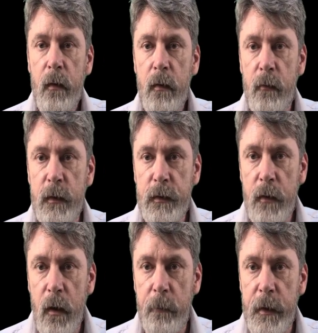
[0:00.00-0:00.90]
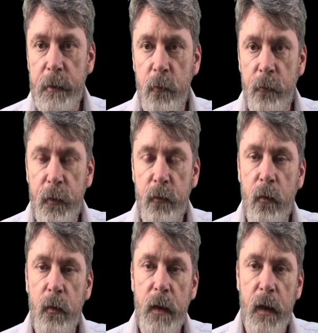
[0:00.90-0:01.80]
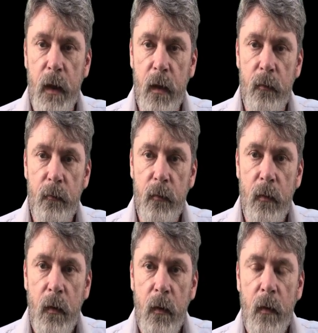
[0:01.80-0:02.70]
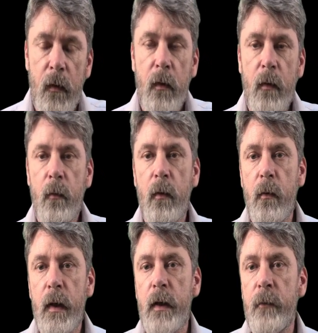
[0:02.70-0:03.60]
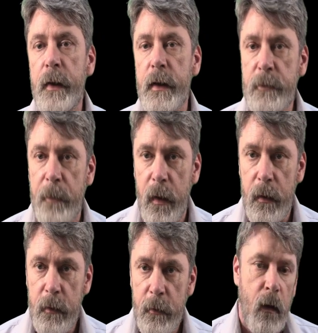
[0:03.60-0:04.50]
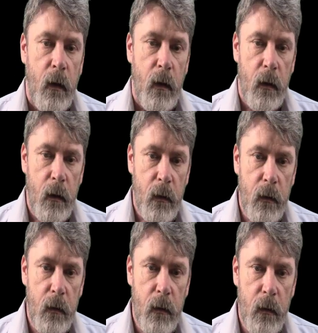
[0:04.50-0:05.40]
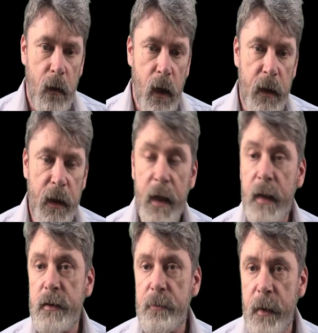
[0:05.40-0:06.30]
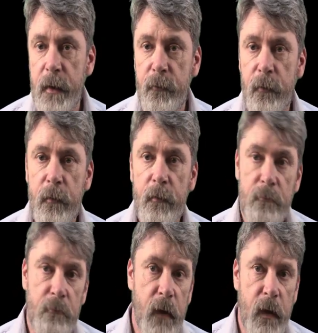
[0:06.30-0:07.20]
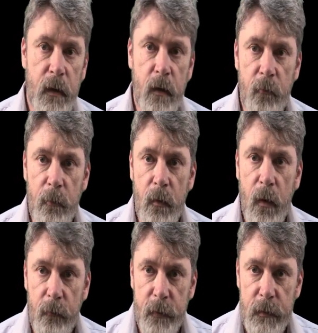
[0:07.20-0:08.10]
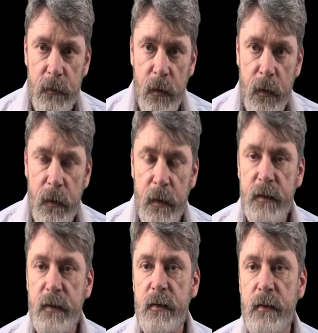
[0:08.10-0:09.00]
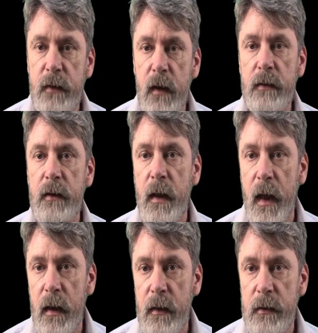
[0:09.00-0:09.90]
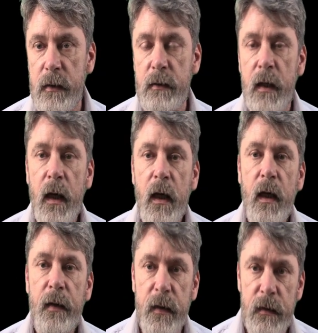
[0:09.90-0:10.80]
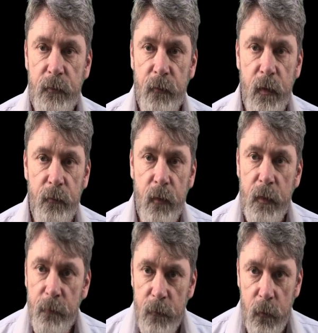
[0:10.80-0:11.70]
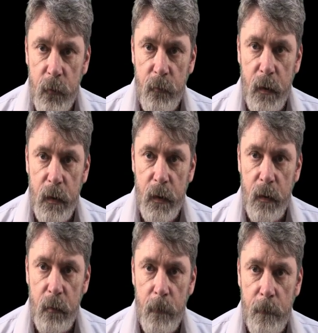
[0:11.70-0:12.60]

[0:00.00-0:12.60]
The Russian army is moving toward Kiev. Well, what can we expect? I can't speak for any government, obviously, and this is just analysis. Things are very, very fluid right now.